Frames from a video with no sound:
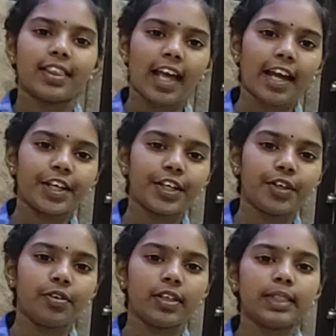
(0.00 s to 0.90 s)
Thank
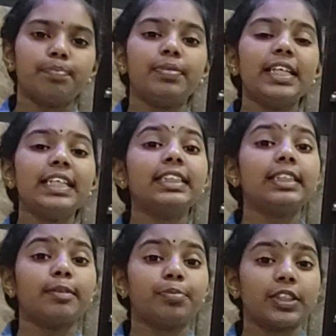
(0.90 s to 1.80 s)
you, and please
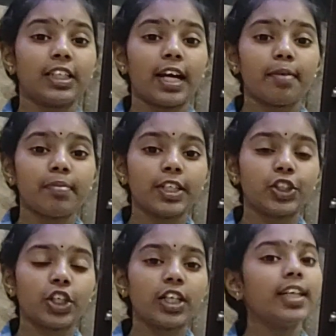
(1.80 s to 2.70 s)
subscribe my
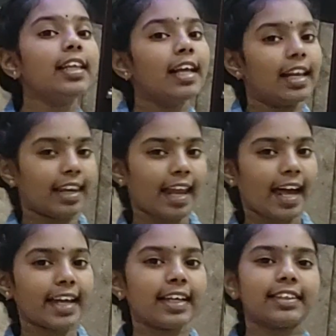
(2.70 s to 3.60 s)
channel,
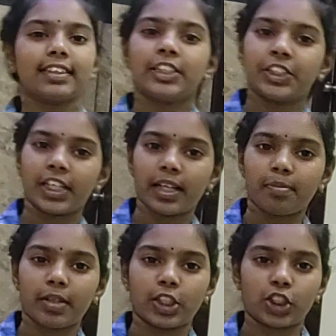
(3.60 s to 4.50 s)
like,
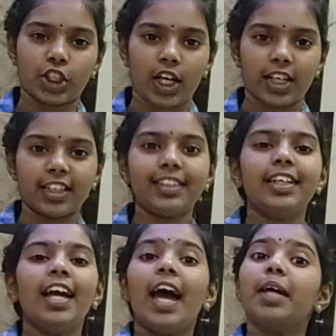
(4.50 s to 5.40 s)
share my channel,
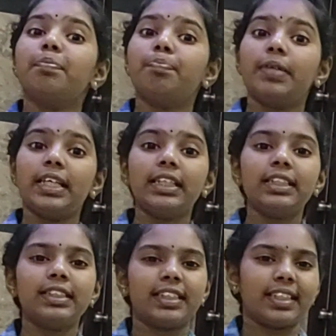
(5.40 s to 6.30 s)
and
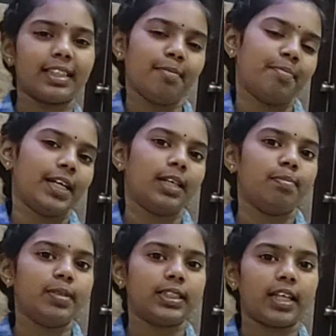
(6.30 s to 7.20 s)
please ring the bell
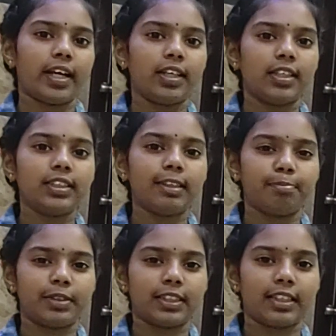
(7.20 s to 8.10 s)
beside the
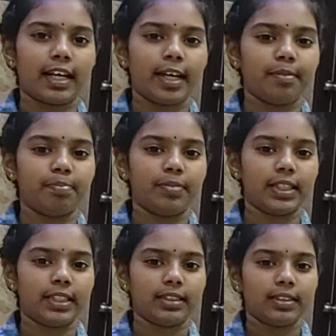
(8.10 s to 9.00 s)
subscribe
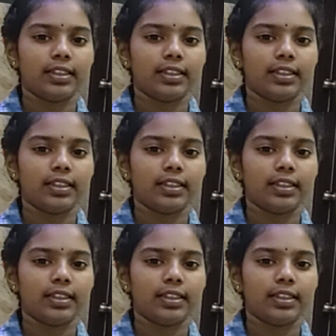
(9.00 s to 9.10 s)
button.